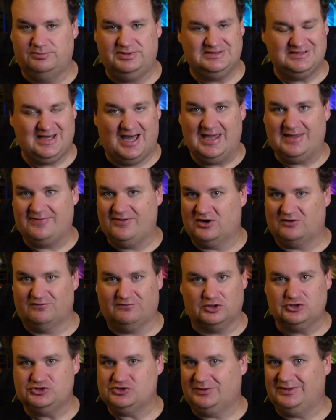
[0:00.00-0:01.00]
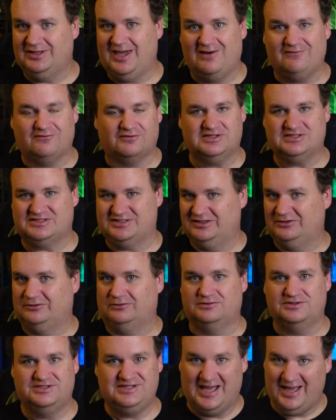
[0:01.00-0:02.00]
be dying there virtually every
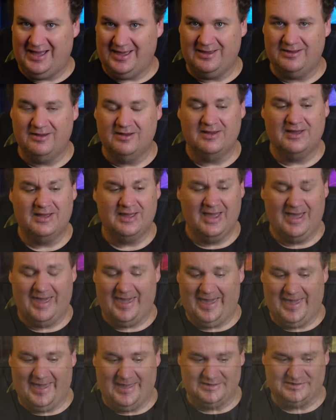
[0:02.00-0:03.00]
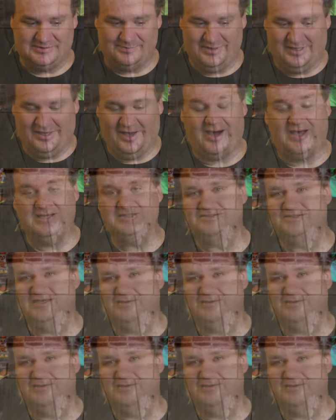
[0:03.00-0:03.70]
single day. And because